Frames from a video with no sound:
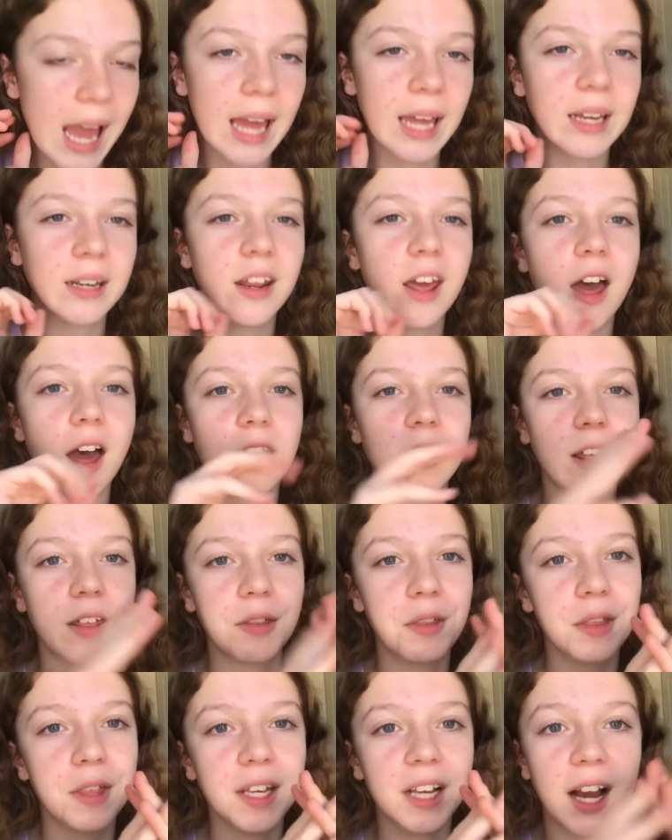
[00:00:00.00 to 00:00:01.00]
And
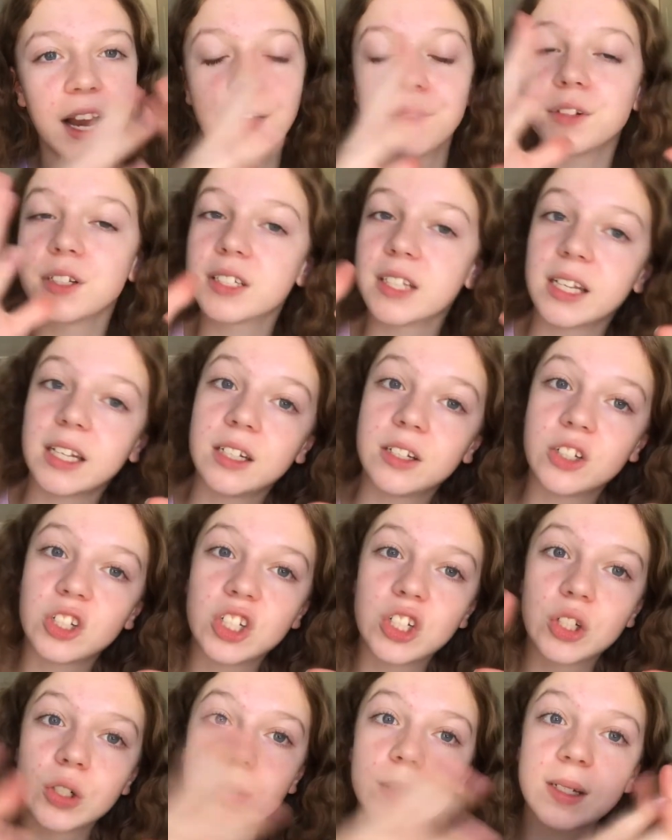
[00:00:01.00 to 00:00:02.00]
another thing I've decided to
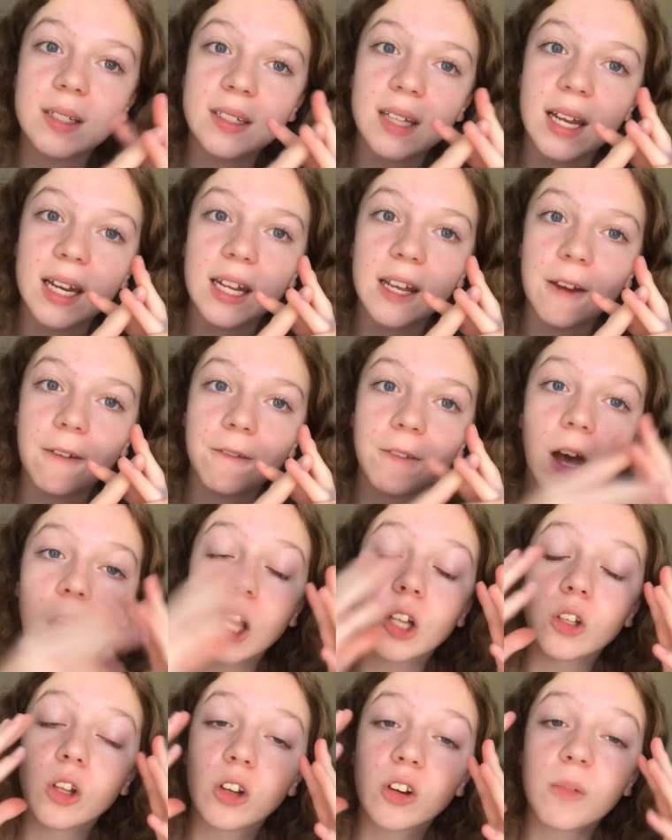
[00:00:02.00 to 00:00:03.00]
do is that if
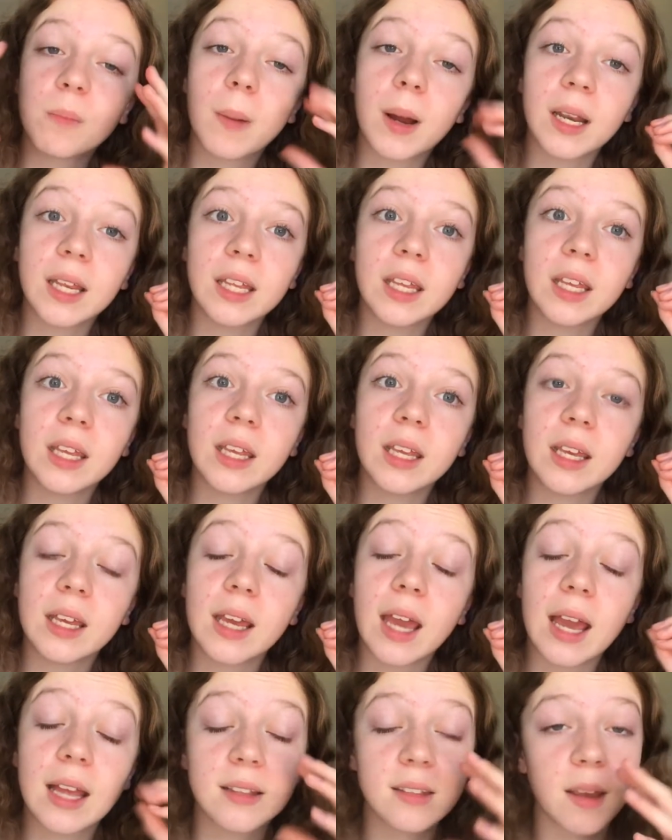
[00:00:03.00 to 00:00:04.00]
a lot of money
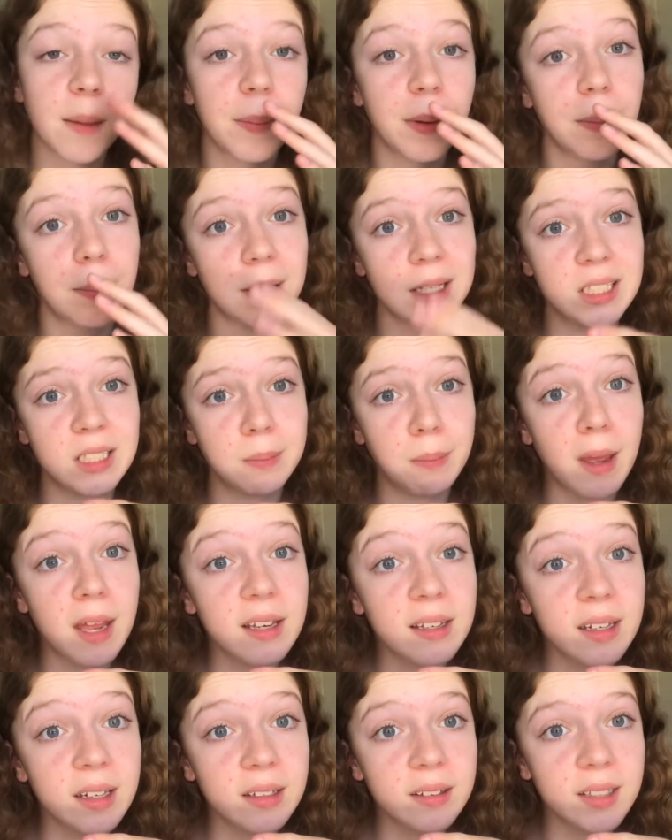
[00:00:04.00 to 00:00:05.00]
ends up in my
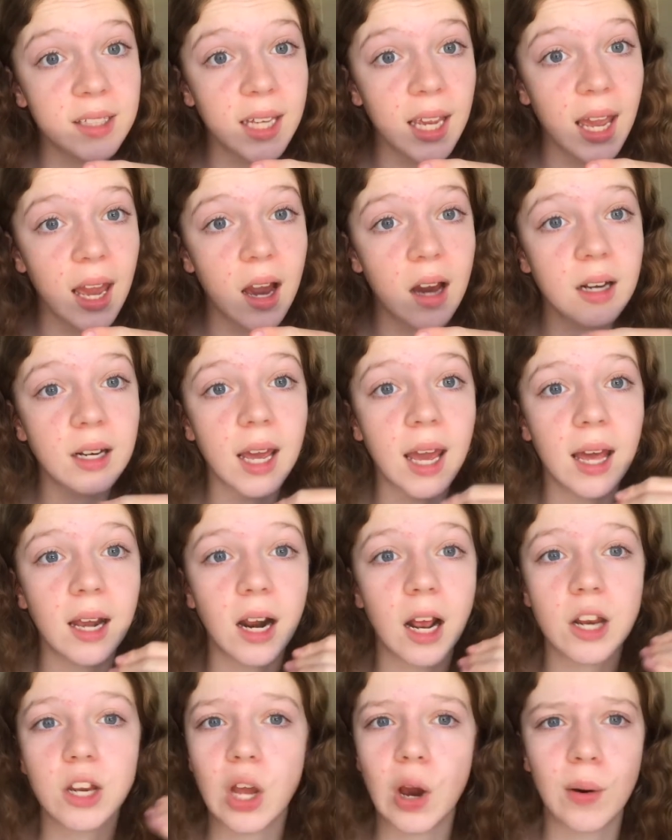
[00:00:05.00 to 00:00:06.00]
spendings account
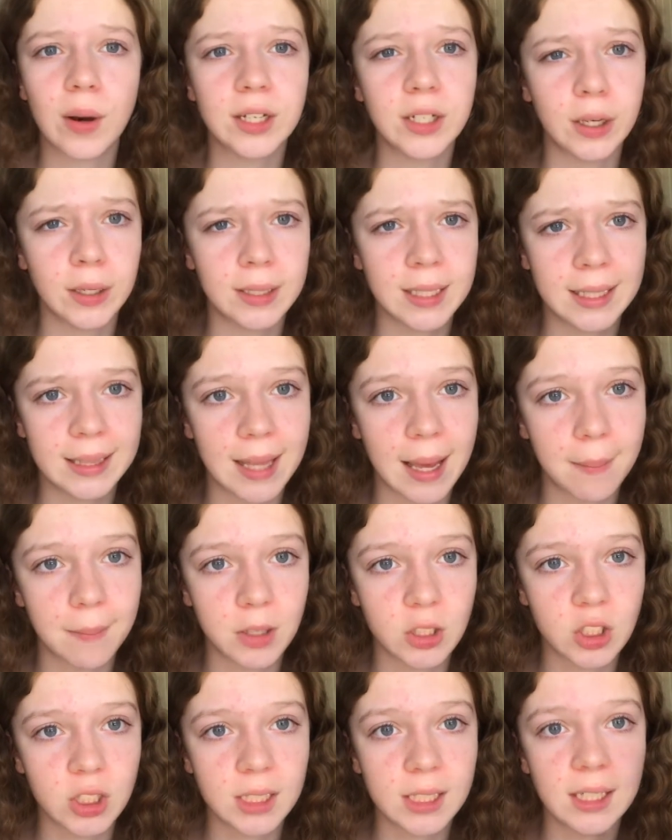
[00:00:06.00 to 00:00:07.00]
and I know I don't need that
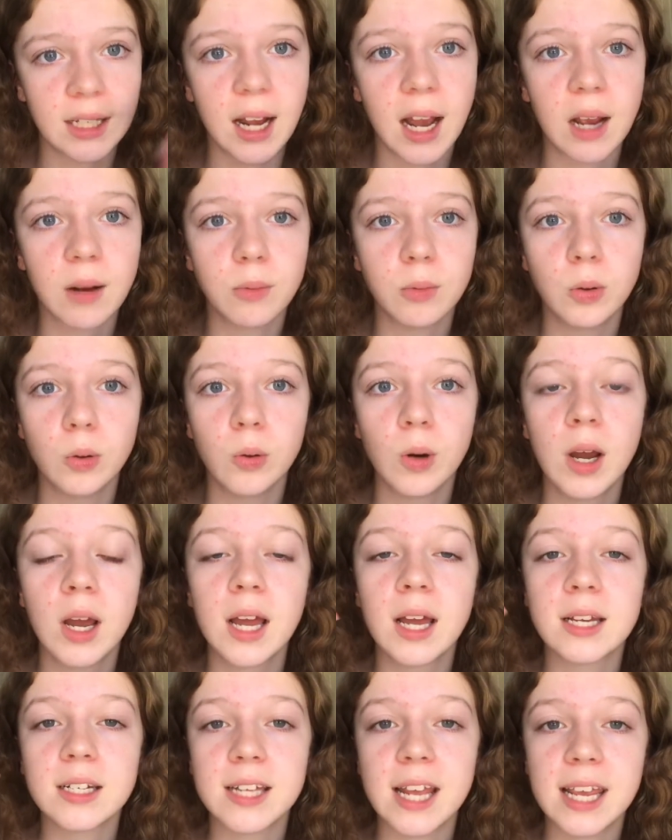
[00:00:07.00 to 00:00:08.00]
much in it, I will
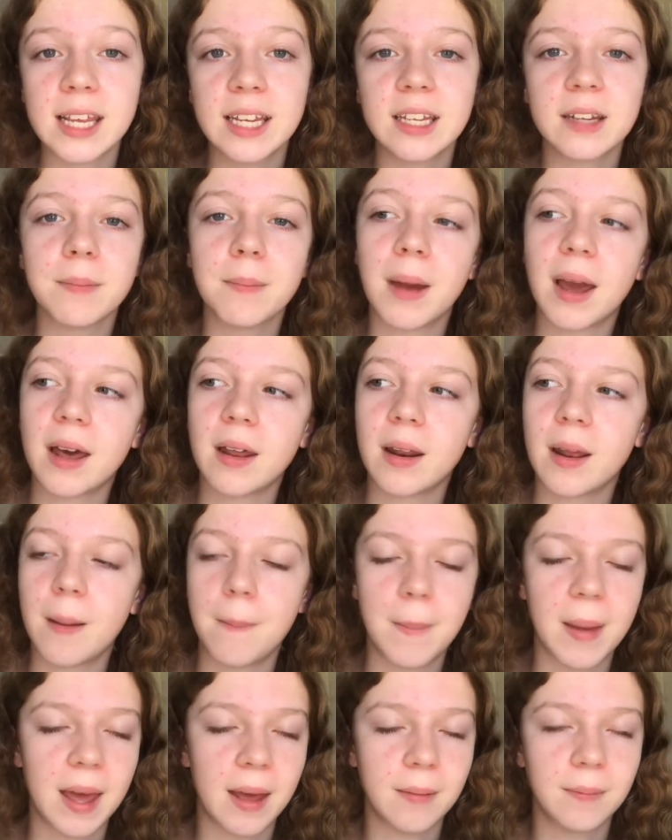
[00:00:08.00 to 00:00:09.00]
take amount
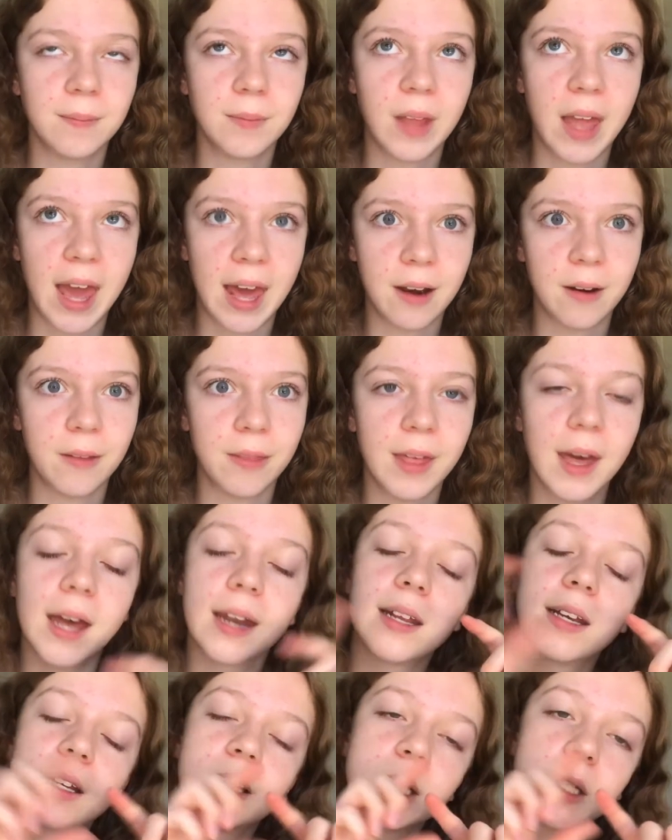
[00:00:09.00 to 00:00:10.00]
out of
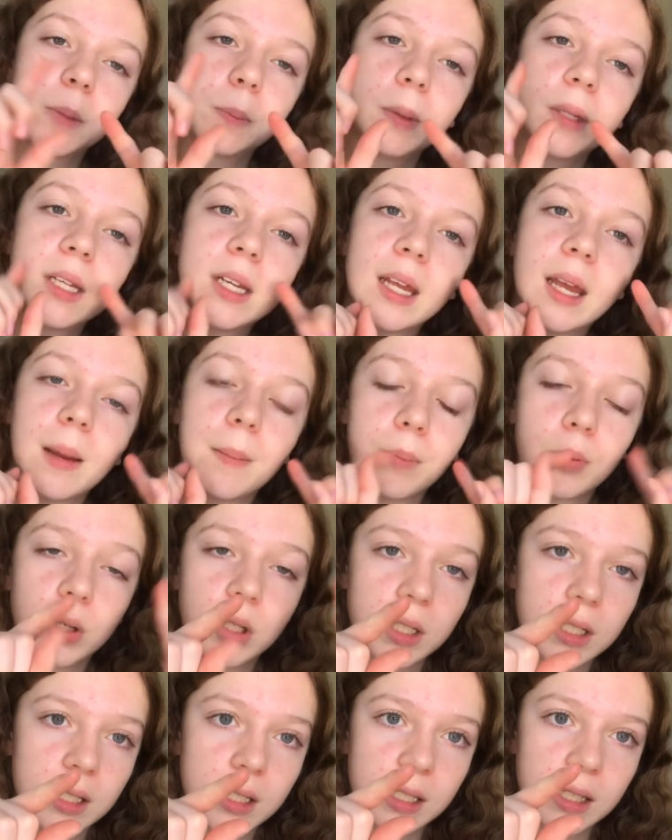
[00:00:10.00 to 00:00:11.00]
that, split it, and put
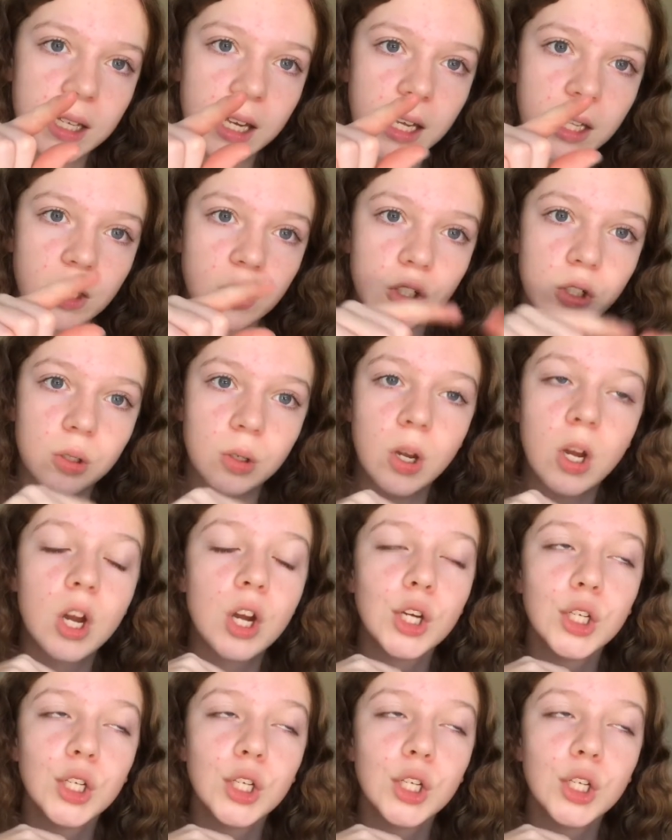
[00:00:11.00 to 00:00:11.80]
it into the other two.